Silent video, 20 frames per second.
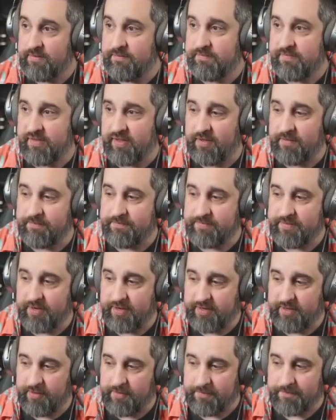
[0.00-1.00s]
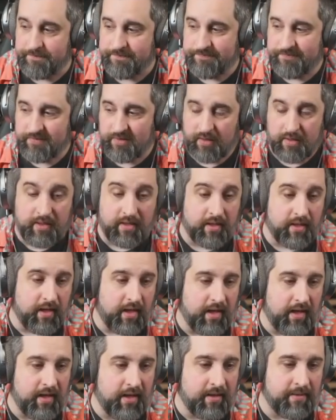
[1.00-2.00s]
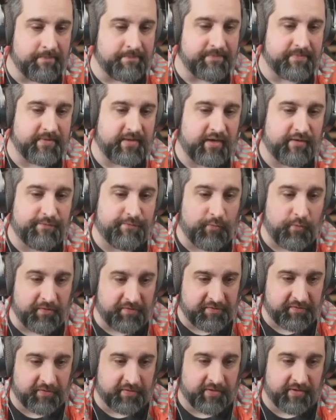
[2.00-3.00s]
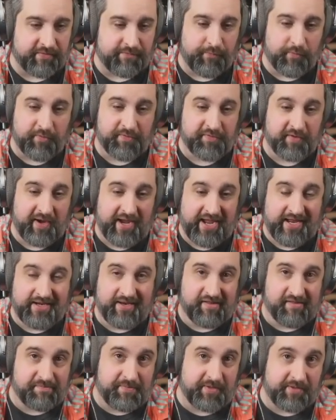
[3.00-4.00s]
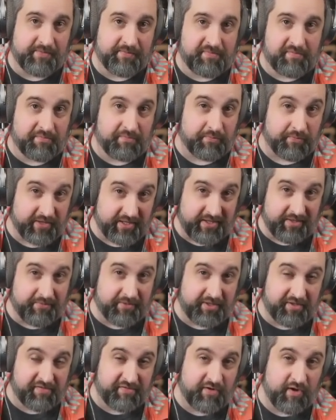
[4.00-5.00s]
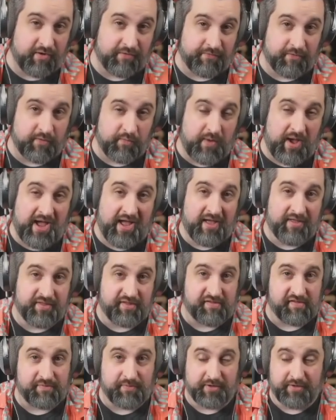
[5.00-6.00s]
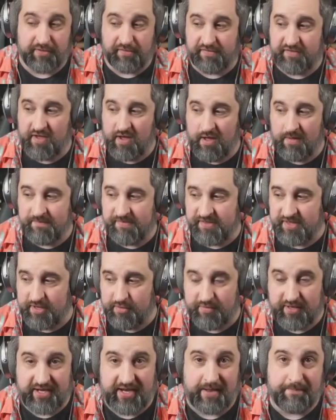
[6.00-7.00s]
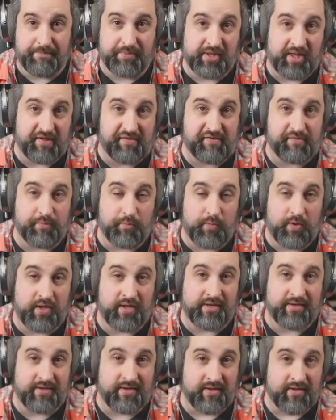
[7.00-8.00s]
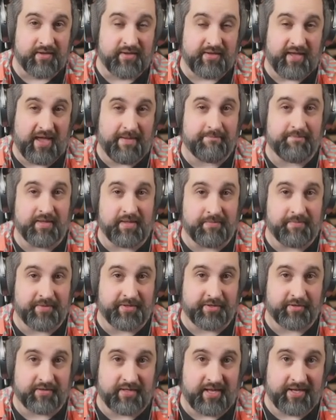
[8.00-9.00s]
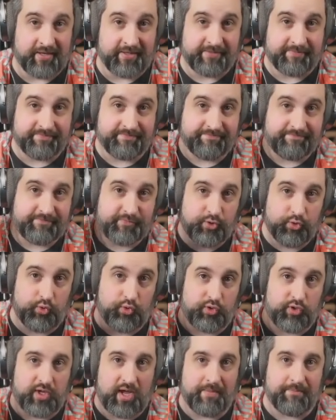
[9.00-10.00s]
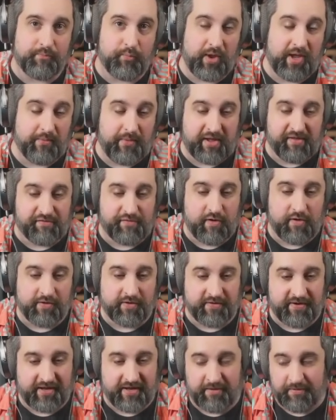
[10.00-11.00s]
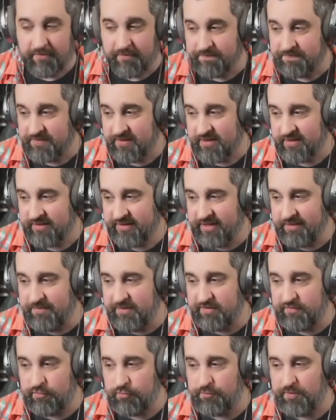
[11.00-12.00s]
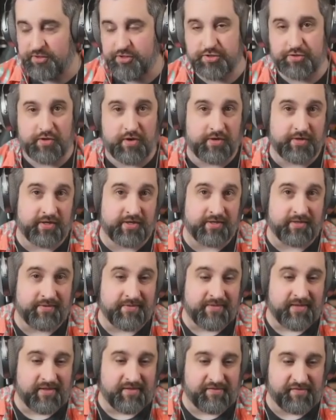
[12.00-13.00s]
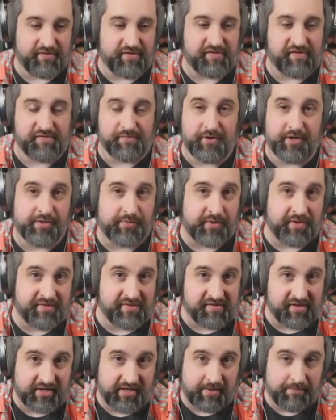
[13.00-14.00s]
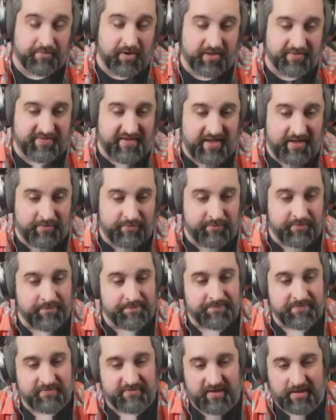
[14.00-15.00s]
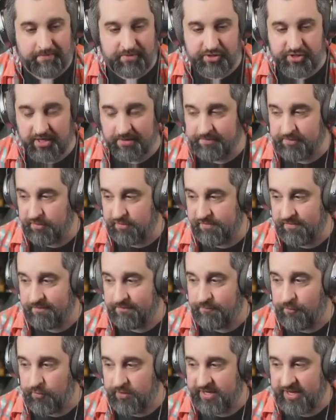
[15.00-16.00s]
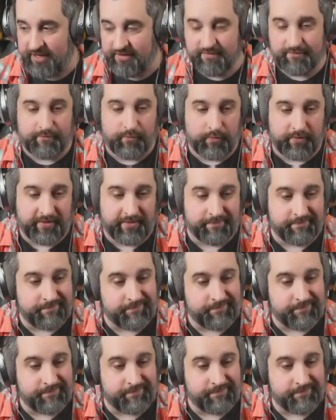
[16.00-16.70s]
So there you go. Enforcer 8 has been really, really strong for a while. This is one of those comps that you get a +1 emblem and you're like, cool, I'm way, way stronger now. A little bit too much stronger. So this is one of the ones that's going to get brought down. Damage amp goes from 48 to 40.